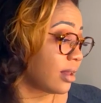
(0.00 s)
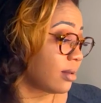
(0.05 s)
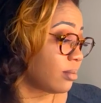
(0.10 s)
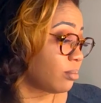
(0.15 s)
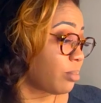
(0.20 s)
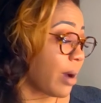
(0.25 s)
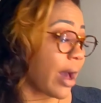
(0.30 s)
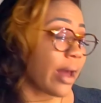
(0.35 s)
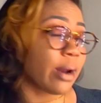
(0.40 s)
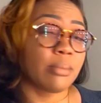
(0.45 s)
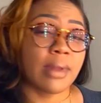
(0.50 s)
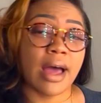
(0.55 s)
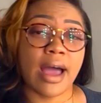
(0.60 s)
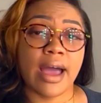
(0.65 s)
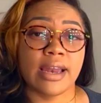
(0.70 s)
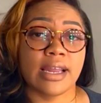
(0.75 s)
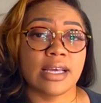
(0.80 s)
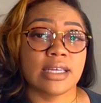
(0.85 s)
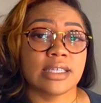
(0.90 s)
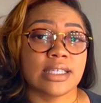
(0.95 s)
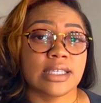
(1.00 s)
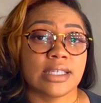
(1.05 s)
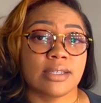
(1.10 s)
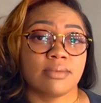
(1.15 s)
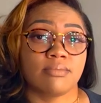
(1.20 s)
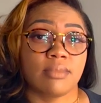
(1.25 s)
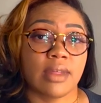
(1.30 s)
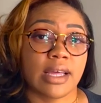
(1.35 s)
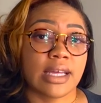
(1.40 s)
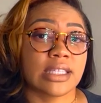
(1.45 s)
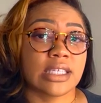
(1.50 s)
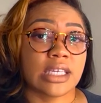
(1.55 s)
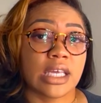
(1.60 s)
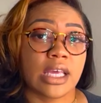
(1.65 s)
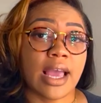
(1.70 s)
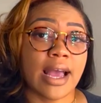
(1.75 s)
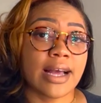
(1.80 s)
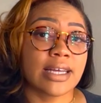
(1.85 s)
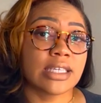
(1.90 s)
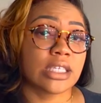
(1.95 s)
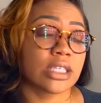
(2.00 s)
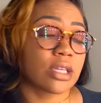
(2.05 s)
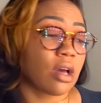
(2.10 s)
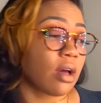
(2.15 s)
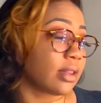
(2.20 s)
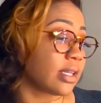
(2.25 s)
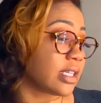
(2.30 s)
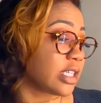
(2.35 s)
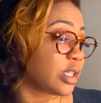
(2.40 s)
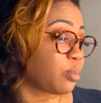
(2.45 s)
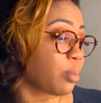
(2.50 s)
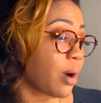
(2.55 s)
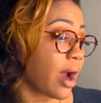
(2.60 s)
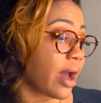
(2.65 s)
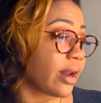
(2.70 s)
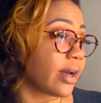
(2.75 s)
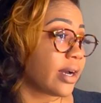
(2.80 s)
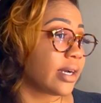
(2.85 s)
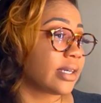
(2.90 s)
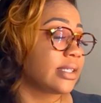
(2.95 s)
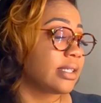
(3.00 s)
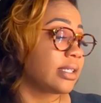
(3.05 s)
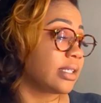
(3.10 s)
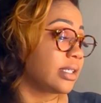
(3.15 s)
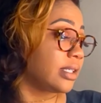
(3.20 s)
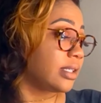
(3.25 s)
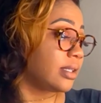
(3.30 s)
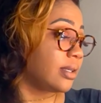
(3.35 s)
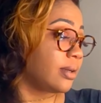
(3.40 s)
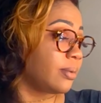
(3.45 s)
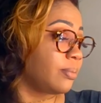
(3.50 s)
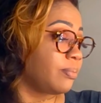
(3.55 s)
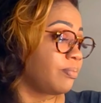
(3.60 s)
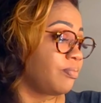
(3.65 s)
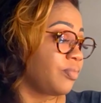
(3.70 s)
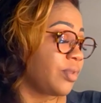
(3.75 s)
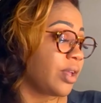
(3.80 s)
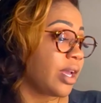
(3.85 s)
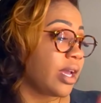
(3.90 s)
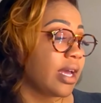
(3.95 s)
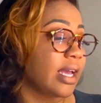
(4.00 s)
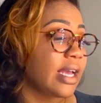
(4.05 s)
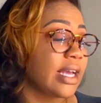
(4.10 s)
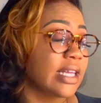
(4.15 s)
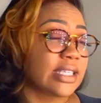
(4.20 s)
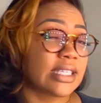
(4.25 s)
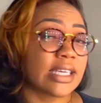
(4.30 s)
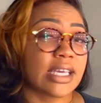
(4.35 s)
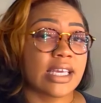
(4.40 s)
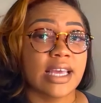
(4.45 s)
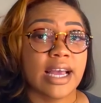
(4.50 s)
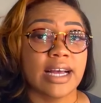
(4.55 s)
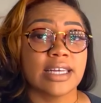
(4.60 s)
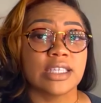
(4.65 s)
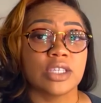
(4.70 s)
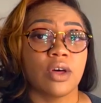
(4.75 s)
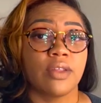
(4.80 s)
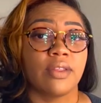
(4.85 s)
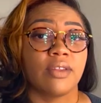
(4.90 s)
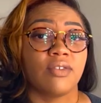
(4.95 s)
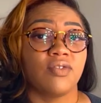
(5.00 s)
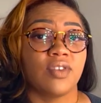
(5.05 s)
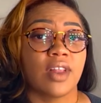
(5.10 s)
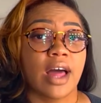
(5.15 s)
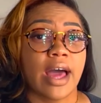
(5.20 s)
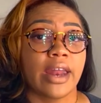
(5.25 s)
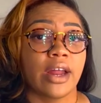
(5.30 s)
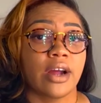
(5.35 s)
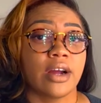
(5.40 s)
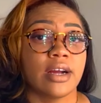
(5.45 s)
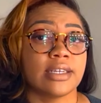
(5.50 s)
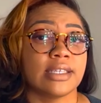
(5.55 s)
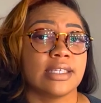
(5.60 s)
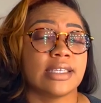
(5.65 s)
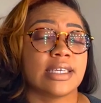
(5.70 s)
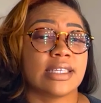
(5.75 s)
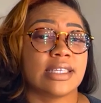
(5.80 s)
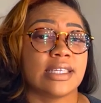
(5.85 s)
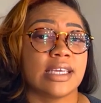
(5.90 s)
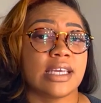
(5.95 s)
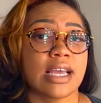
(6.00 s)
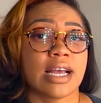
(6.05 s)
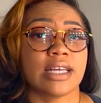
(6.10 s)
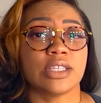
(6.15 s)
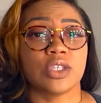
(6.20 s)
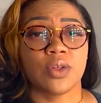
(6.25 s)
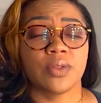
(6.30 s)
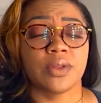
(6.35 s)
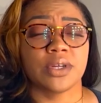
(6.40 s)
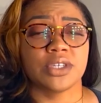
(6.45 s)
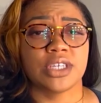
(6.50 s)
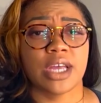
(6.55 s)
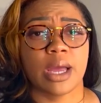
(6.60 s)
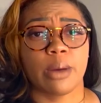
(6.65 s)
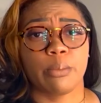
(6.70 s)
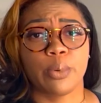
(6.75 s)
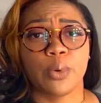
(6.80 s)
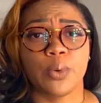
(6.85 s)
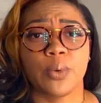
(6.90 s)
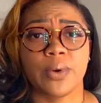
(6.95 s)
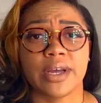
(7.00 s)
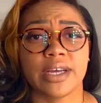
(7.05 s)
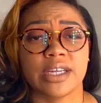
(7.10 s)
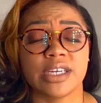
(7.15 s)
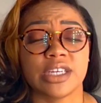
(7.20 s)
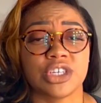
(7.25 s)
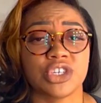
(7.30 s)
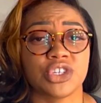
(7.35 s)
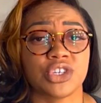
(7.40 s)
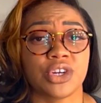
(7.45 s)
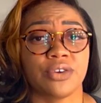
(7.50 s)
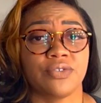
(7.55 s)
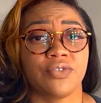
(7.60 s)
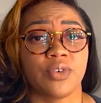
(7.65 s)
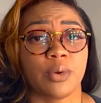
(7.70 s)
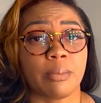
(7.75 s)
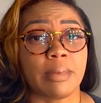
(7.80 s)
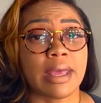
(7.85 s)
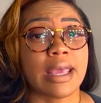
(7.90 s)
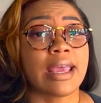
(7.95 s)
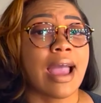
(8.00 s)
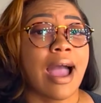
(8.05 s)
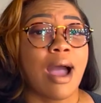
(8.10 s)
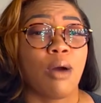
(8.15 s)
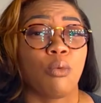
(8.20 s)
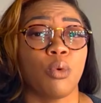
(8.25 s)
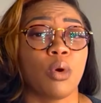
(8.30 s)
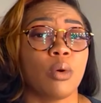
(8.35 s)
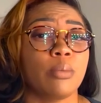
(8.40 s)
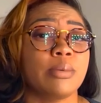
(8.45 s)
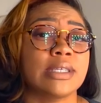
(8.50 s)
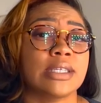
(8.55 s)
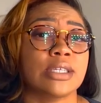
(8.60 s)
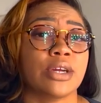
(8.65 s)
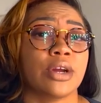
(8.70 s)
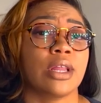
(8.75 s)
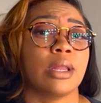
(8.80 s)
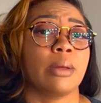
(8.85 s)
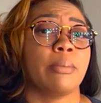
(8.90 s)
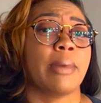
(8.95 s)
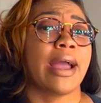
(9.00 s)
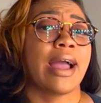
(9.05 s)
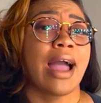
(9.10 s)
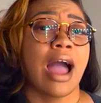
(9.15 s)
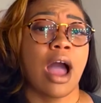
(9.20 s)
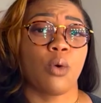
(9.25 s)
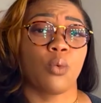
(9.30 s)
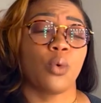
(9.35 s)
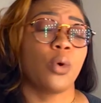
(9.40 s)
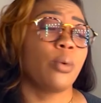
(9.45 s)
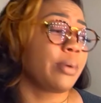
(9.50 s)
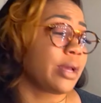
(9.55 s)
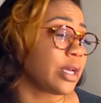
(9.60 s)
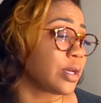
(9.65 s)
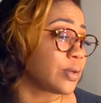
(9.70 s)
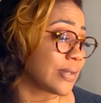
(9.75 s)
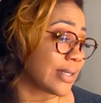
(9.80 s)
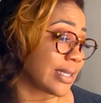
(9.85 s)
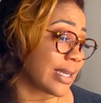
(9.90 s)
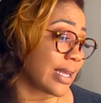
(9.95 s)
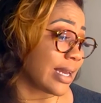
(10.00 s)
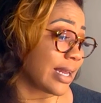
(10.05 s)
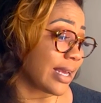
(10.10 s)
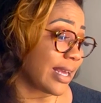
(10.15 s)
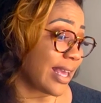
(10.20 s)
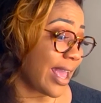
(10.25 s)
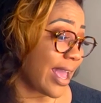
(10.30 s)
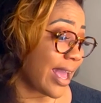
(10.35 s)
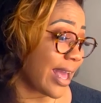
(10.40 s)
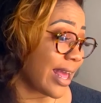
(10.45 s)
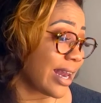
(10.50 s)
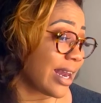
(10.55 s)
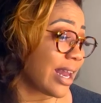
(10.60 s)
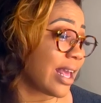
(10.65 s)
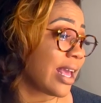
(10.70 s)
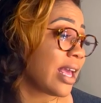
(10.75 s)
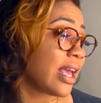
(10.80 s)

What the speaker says: Bottom line is, it's a yes on this product. It's a yes on the flat irons. It's a yes on the shampoo and conditioner for me. I will be circling back. I will be using it again.